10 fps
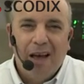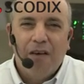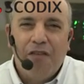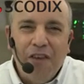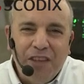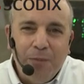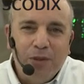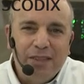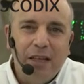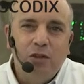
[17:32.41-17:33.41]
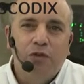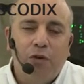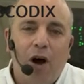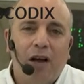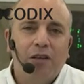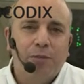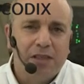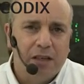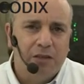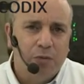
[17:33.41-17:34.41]
50% to
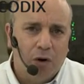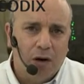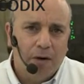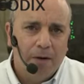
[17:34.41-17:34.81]
400% more.